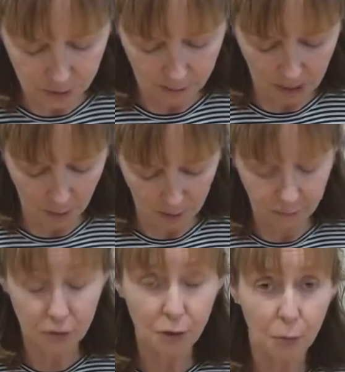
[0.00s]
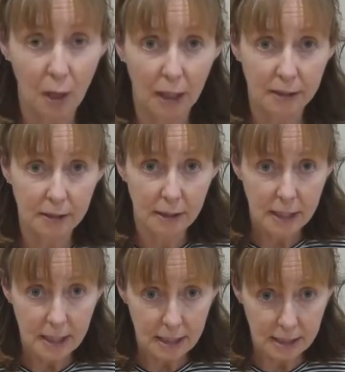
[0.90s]
them however you want
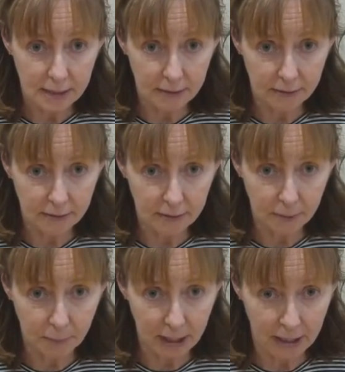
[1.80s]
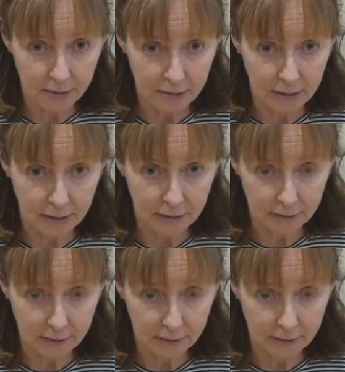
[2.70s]
in the plastic